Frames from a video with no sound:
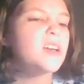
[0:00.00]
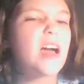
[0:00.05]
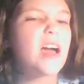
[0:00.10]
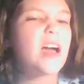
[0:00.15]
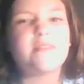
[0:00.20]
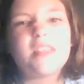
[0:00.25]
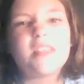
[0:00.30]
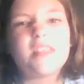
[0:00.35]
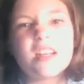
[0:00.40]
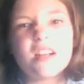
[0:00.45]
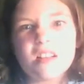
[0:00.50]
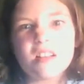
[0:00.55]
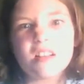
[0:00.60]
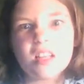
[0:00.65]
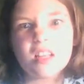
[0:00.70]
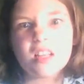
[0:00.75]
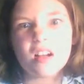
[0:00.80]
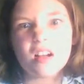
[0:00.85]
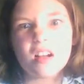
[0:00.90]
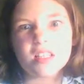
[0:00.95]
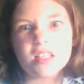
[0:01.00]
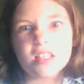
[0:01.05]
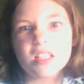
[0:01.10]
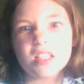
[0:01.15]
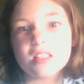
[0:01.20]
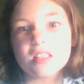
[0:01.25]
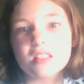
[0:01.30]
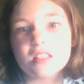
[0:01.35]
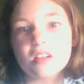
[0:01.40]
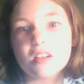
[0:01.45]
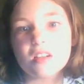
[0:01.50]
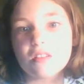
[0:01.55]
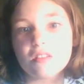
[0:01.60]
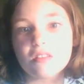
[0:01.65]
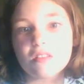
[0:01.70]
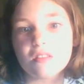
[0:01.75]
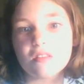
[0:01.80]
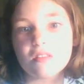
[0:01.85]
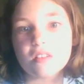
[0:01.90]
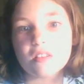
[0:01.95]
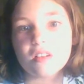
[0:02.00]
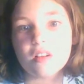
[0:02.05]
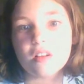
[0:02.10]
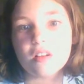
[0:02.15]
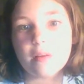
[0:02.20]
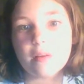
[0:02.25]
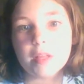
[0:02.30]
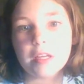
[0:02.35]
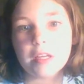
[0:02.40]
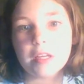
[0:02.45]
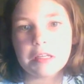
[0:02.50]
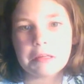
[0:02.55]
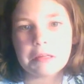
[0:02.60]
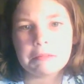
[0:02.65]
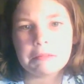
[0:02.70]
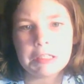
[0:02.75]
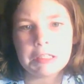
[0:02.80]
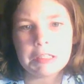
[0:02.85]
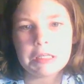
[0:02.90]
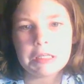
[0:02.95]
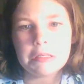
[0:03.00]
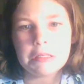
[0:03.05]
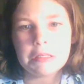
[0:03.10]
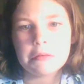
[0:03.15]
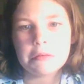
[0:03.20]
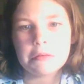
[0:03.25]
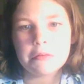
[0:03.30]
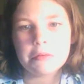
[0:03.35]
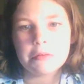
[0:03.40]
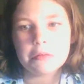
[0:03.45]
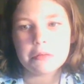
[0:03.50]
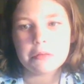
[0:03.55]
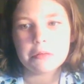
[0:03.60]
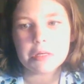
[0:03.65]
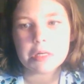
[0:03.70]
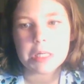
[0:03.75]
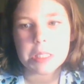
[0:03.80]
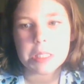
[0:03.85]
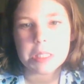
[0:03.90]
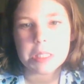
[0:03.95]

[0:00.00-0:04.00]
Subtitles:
I've seen it on The Haunting, so I'm like, ugh.